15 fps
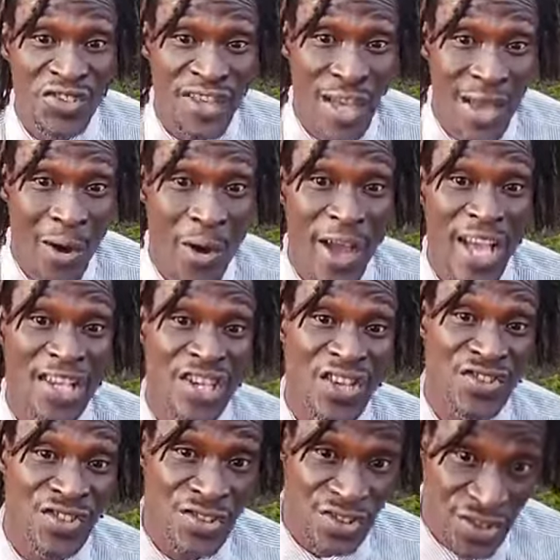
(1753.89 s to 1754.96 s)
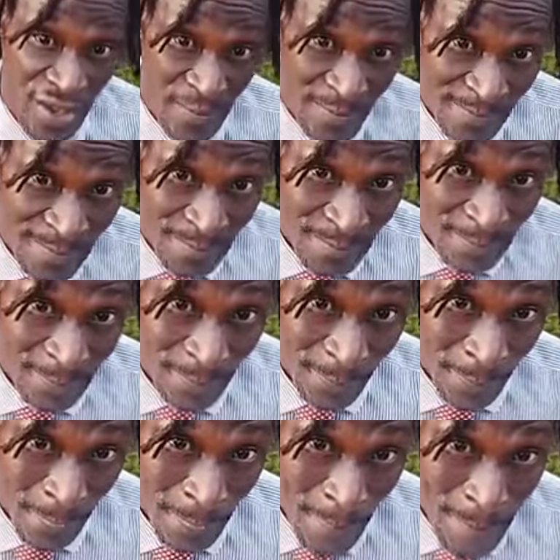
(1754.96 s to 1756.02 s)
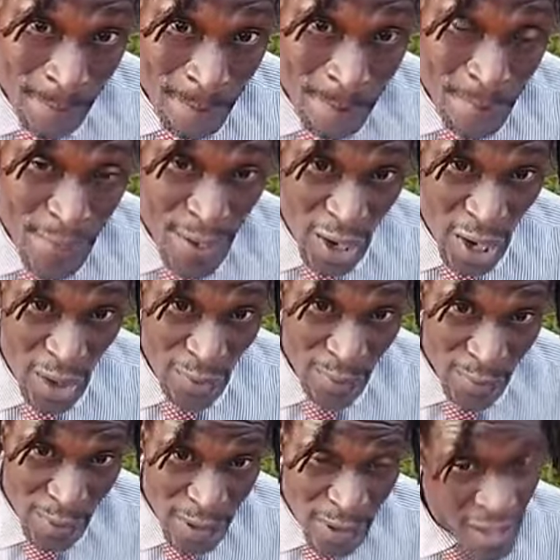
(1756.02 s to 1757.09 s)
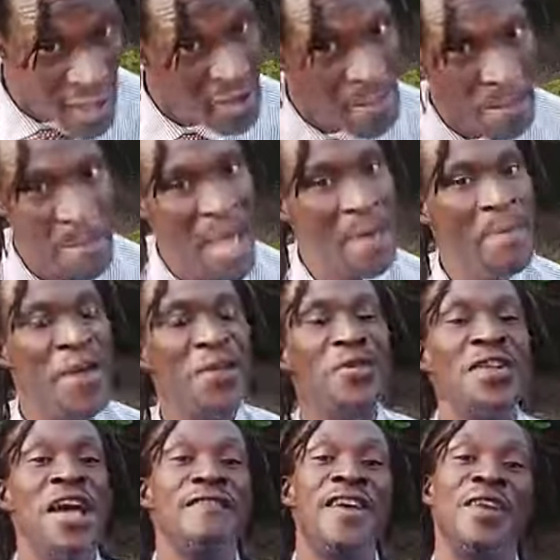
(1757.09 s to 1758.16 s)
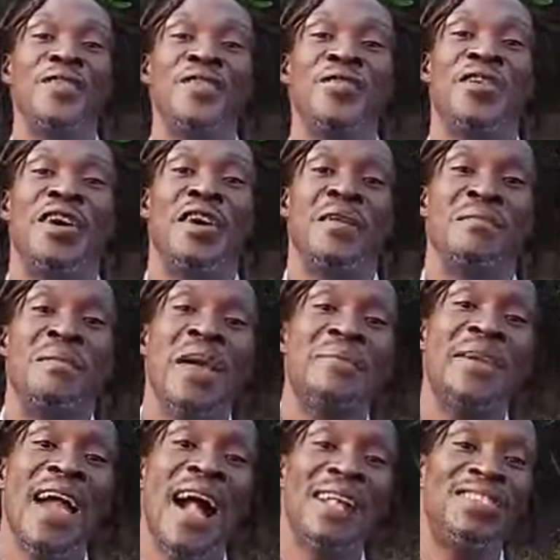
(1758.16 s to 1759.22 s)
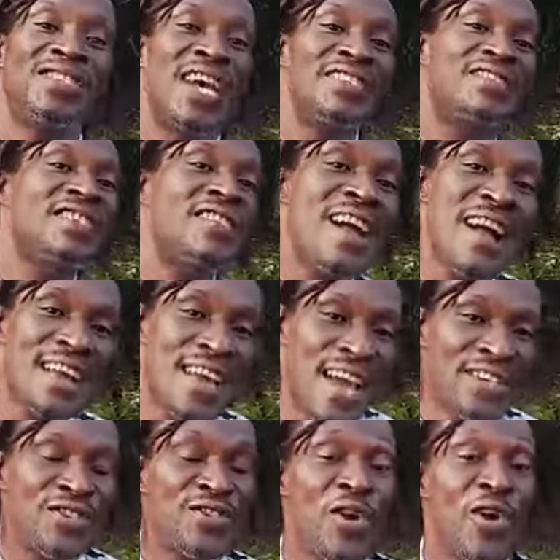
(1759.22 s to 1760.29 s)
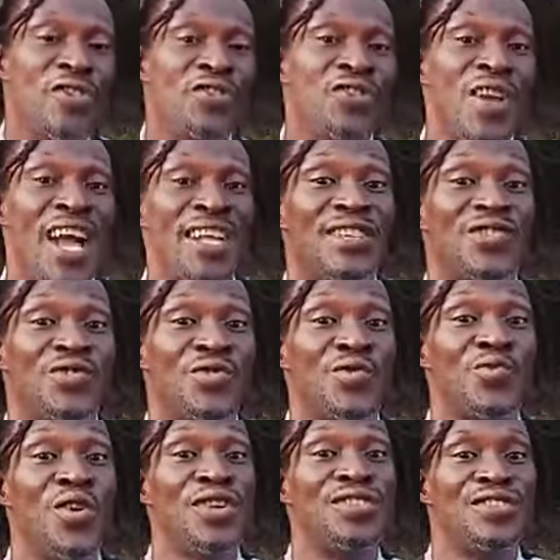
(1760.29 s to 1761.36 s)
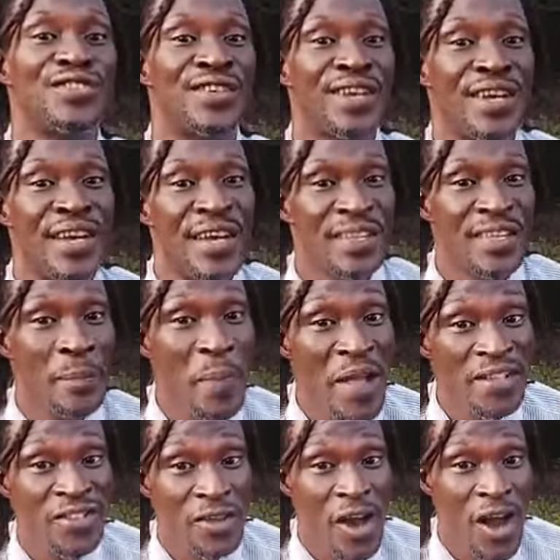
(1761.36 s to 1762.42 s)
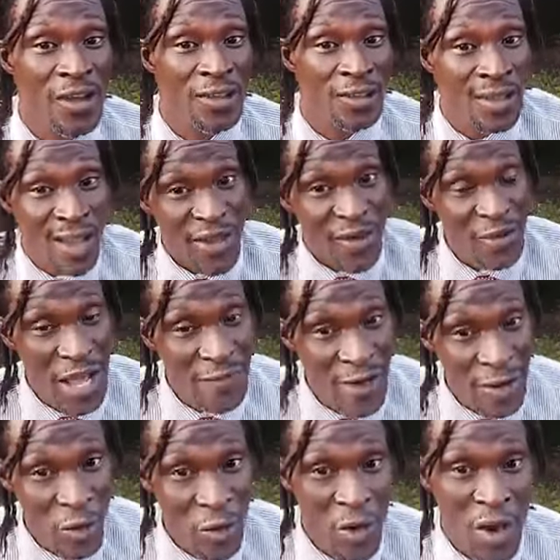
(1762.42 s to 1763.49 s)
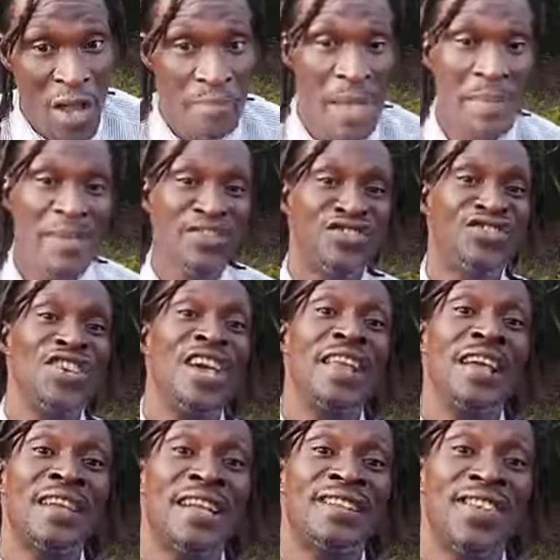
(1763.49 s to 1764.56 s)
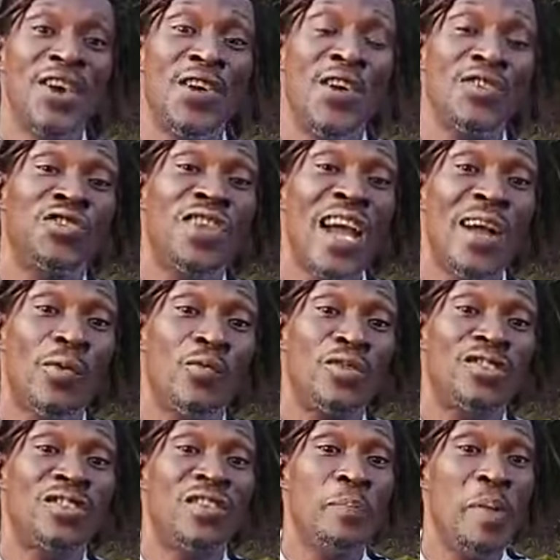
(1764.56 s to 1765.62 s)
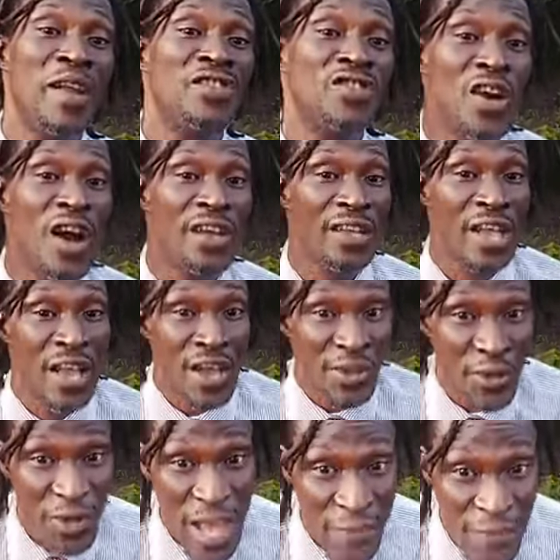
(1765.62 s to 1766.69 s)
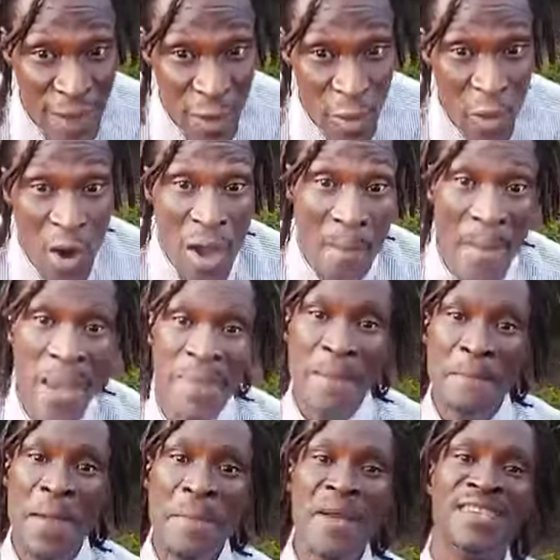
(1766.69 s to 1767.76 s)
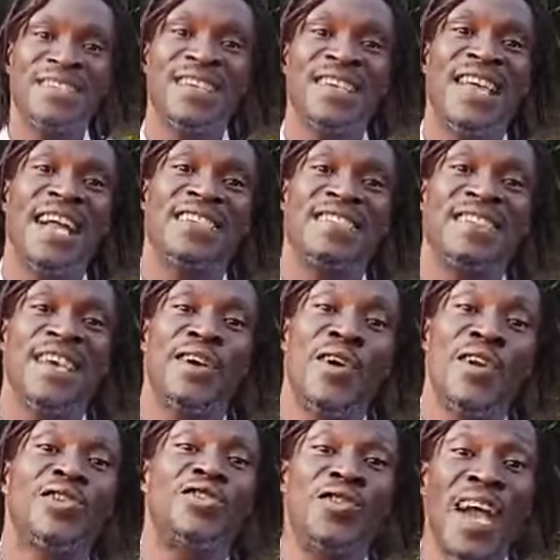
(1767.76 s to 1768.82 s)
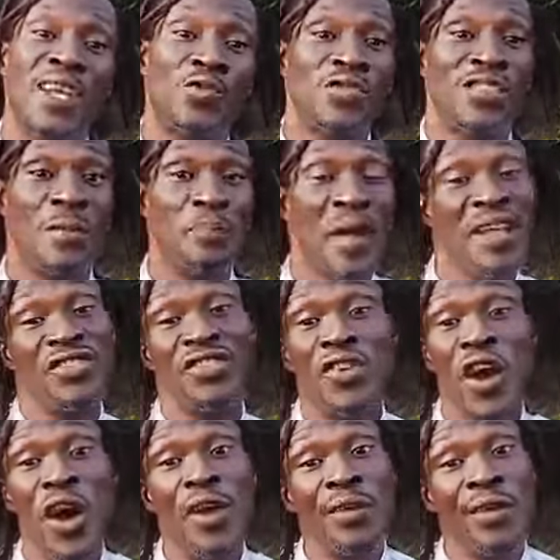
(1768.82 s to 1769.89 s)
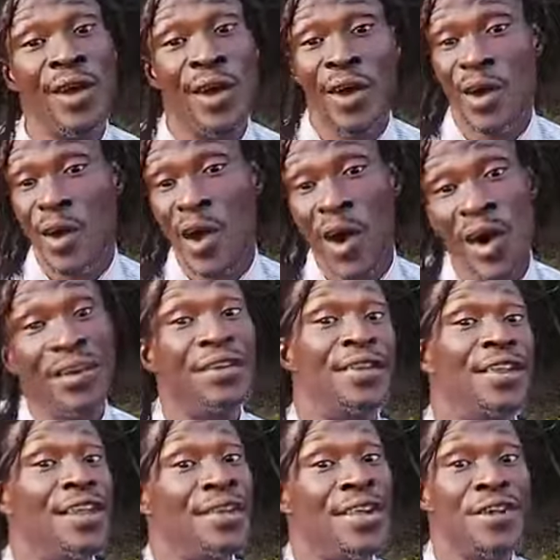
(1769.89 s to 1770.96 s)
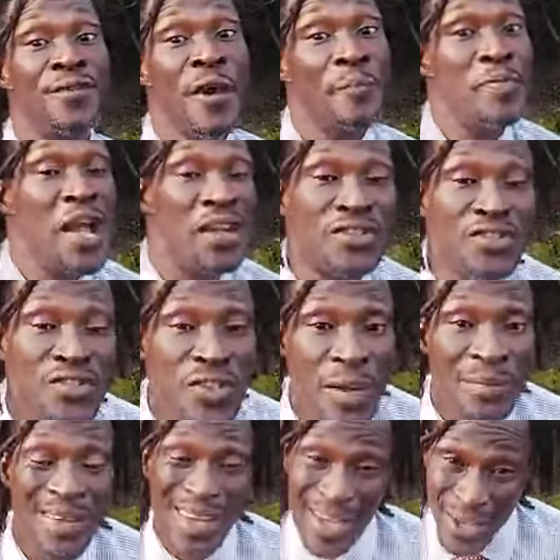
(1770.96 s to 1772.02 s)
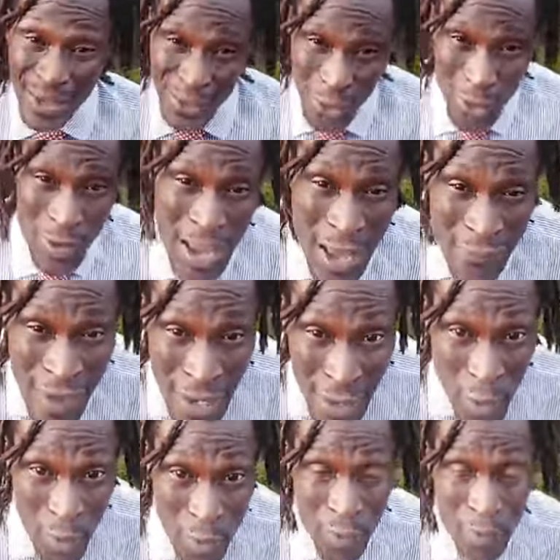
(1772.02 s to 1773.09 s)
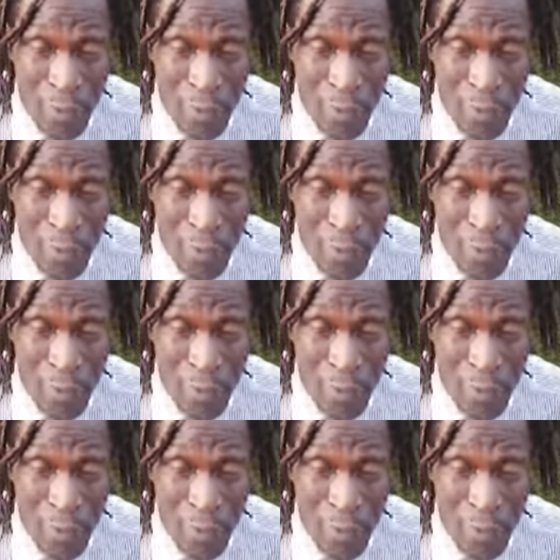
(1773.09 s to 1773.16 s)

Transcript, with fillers: there or agencies there. You know? Maybe you never know. Maybe Al Jazeera gets contract with the Pentagon. You never know. Maybe CNN gets a contract with the Pentagon. You never know. Maybe BBC gets a contract with the Pentagon or the, the European system. You never know.